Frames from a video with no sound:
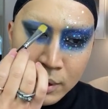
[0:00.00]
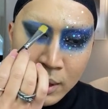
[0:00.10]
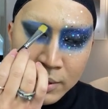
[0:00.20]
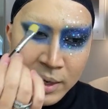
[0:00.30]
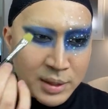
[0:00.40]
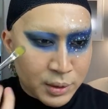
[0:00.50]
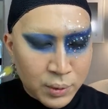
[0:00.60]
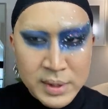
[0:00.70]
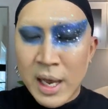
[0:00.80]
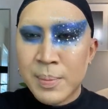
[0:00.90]
And that doesn't
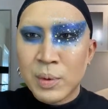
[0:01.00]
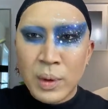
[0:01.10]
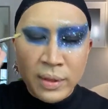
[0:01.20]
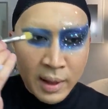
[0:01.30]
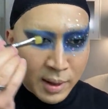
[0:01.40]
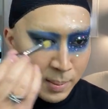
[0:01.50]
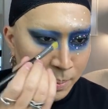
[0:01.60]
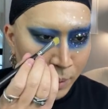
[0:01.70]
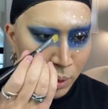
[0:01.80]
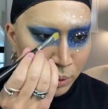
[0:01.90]
always happen with
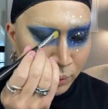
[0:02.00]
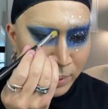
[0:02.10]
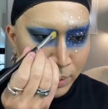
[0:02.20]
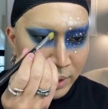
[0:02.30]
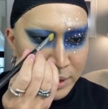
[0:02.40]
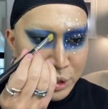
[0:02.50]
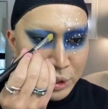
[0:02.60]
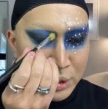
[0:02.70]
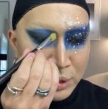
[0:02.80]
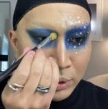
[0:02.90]
all Korean products. It's
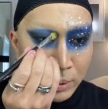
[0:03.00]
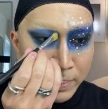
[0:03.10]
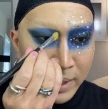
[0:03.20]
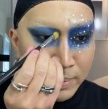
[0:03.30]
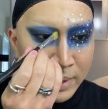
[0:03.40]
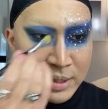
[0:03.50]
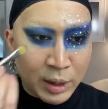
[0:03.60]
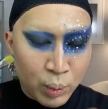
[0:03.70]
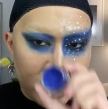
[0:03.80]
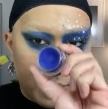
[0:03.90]
just certain pigments.
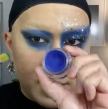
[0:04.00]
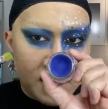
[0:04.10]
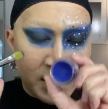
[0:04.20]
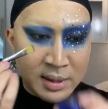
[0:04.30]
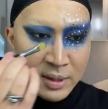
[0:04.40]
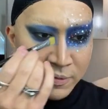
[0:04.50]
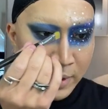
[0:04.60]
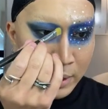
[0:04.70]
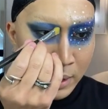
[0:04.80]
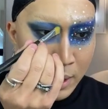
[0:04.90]
Like with this
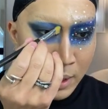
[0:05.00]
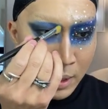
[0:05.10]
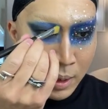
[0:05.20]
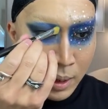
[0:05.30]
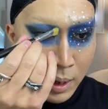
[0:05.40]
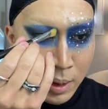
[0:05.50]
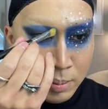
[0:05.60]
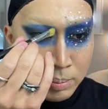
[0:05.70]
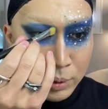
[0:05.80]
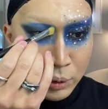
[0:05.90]
specific
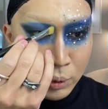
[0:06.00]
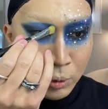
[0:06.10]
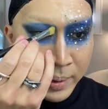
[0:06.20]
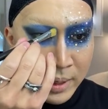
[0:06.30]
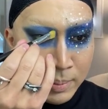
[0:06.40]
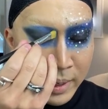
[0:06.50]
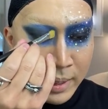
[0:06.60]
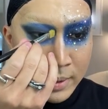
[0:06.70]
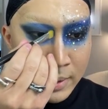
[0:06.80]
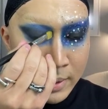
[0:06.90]
blue
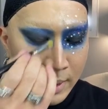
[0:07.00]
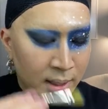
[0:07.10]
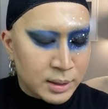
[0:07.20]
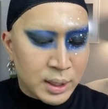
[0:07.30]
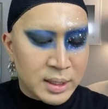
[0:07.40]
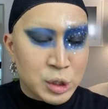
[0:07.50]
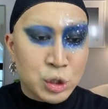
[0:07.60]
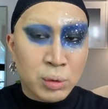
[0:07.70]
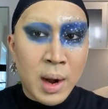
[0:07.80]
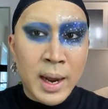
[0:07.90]
pigment, it does
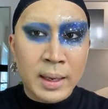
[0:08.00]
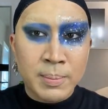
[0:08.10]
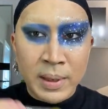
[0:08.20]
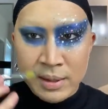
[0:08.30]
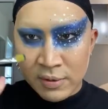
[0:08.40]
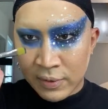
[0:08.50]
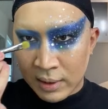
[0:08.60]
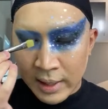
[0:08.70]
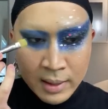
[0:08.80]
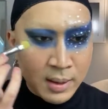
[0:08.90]
dry a bit
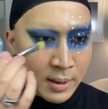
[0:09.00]
differently.